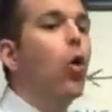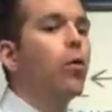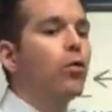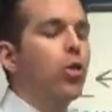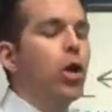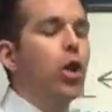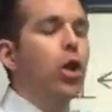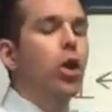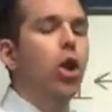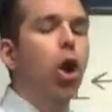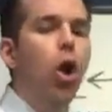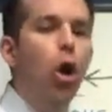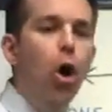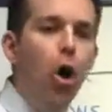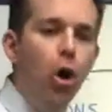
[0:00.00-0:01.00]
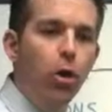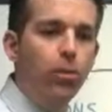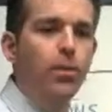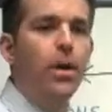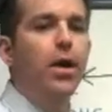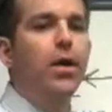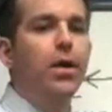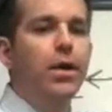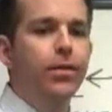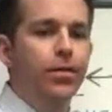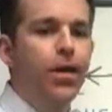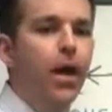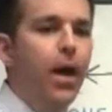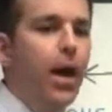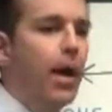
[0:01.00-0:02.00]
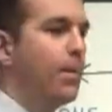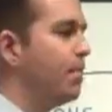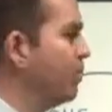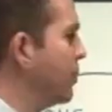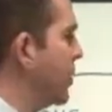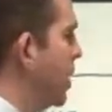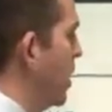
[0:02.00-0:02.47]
over a long period of time